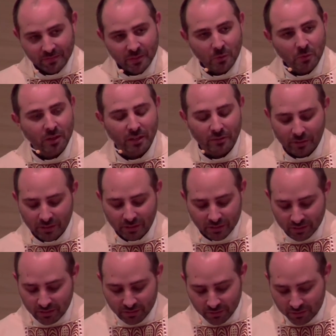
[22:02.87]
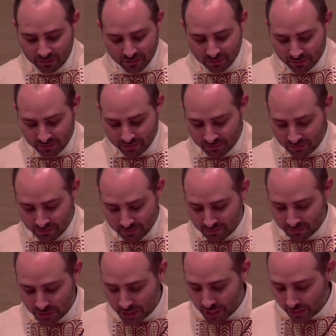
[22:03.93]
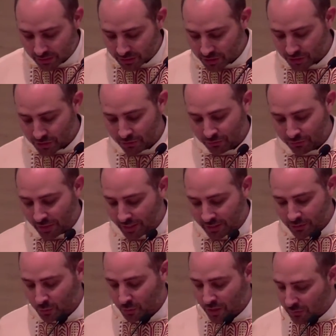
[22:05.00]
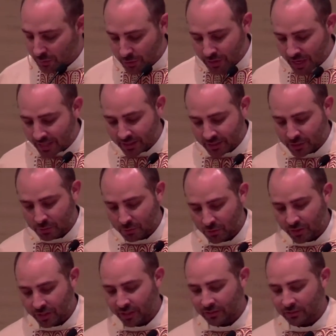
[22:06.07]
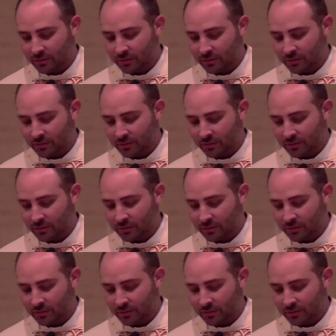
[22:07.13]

Whatever challenges you faced, wherever you're at this morning,